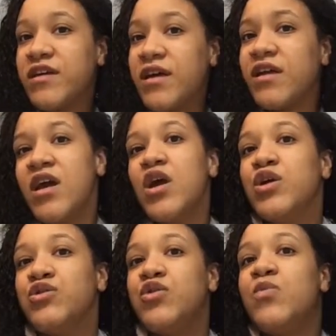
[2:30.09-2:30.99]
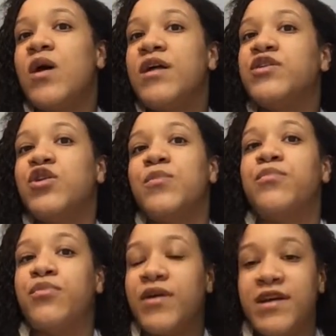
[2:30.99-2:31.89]
Like, you don't want your
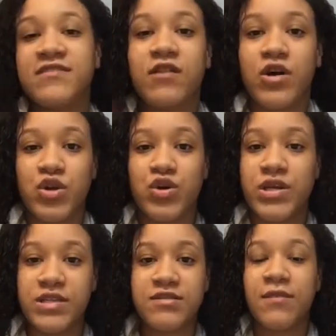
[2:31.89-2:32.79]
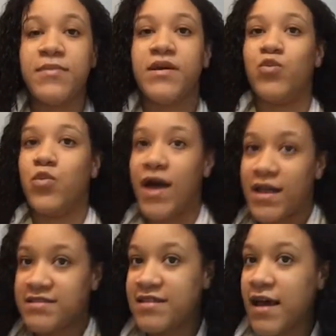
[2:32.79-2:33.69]
braids underneath to be wet